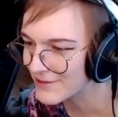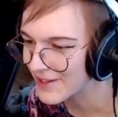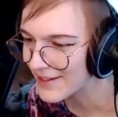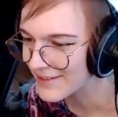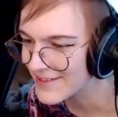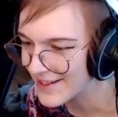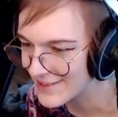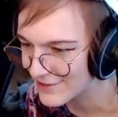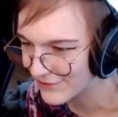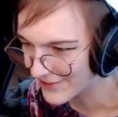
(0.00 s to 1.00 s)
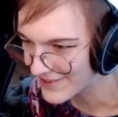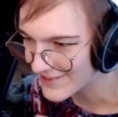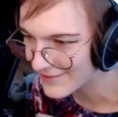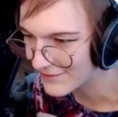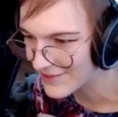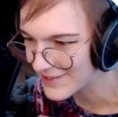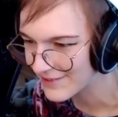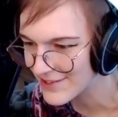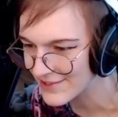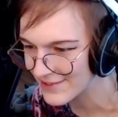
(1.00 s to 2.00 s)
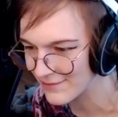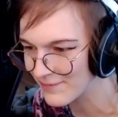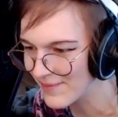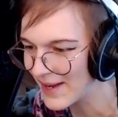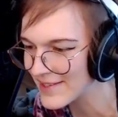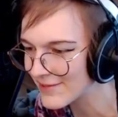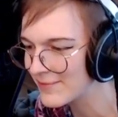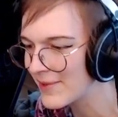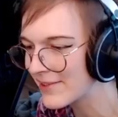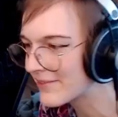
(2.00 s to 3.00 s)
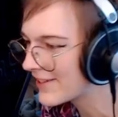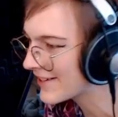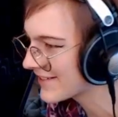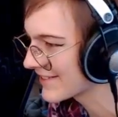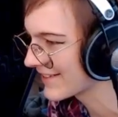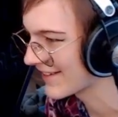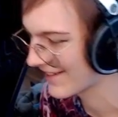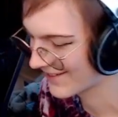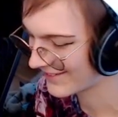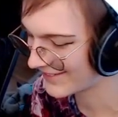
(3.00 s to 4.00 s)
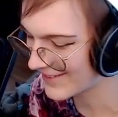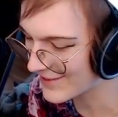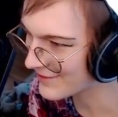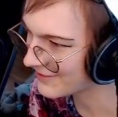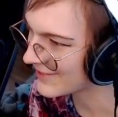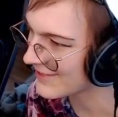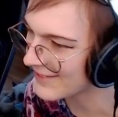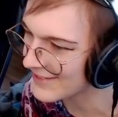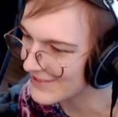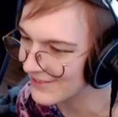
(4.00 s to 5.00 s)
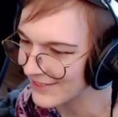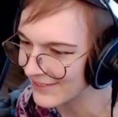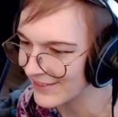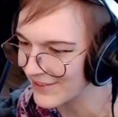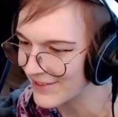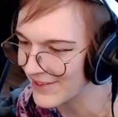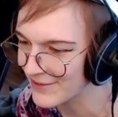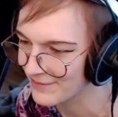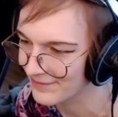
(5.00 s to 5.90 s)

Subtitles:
We got a dense forest with just massive amount of rocks. Let's do a little lower.